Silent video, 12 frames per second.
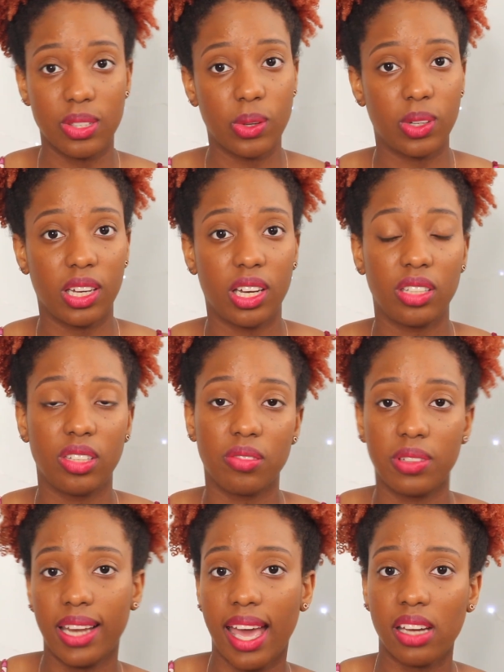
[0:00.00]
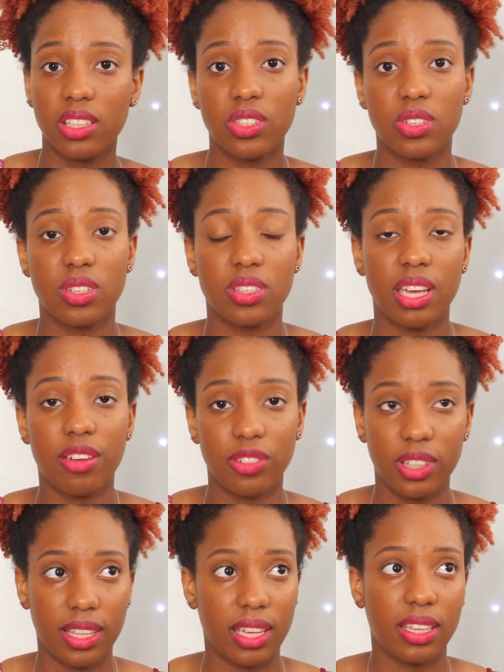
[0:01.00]
soda, your relaxers,
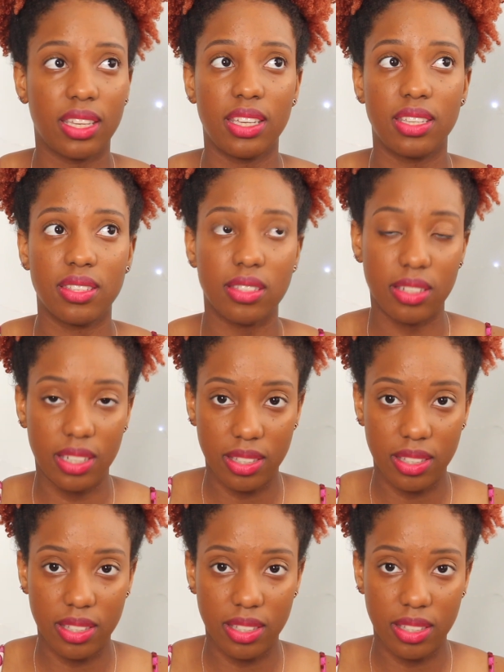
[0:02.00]
everything is